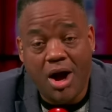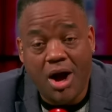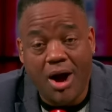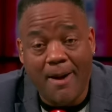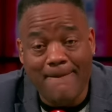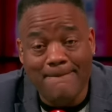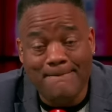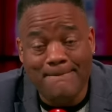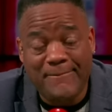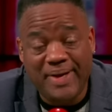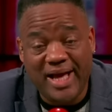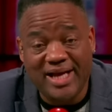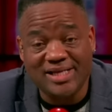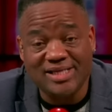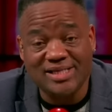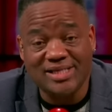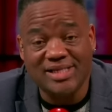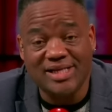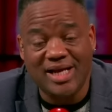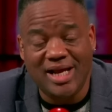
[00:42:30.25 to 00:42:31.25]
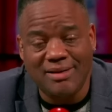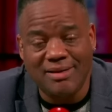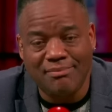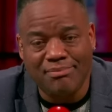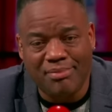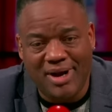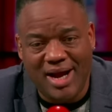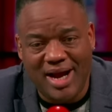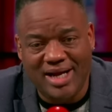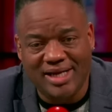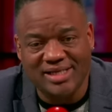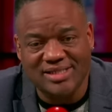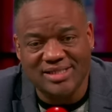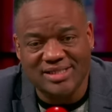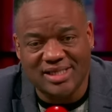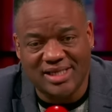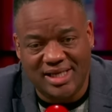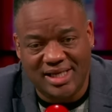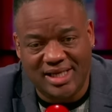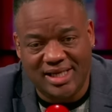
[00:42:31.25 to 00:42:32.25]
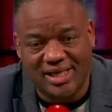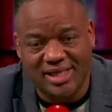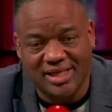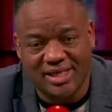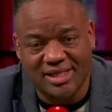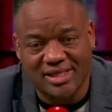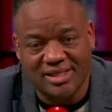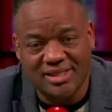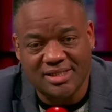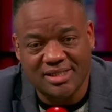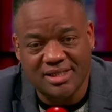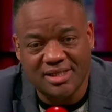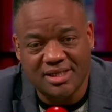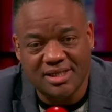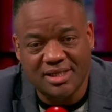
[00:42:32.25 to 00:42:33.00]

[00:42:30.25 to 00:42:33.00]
Our best and brightest kids